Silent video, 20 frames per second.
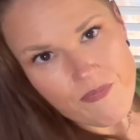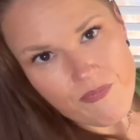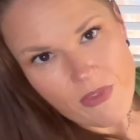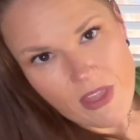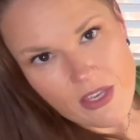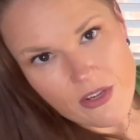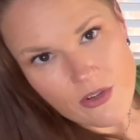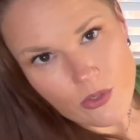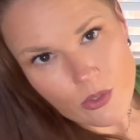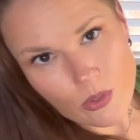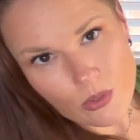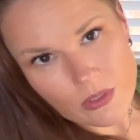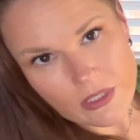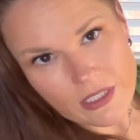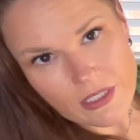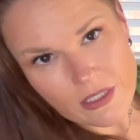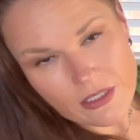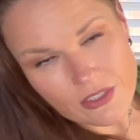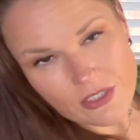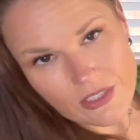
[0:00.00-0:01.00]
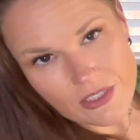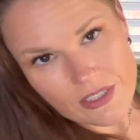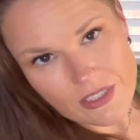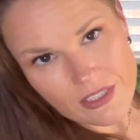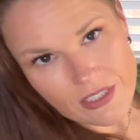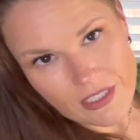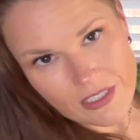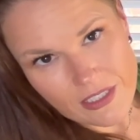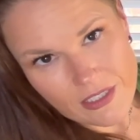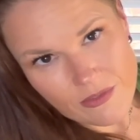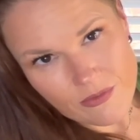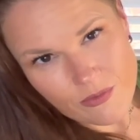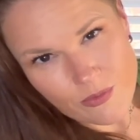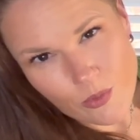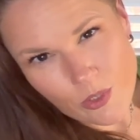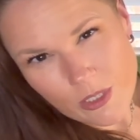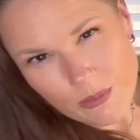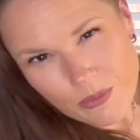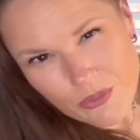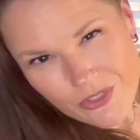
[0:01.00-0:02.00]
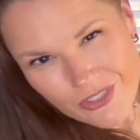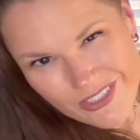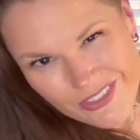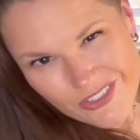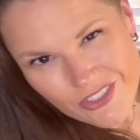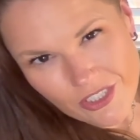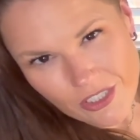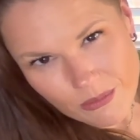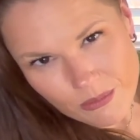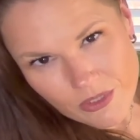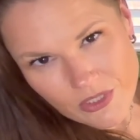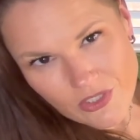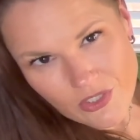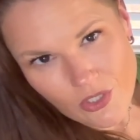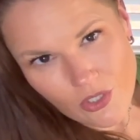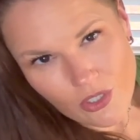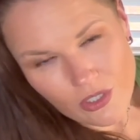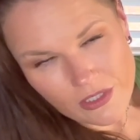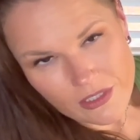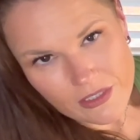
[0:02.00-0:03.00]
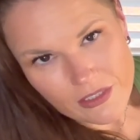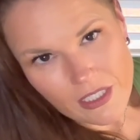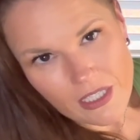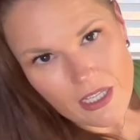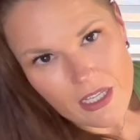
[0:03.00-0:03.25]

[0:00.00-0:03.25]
And you're holding on to the second 40% job, let's call it,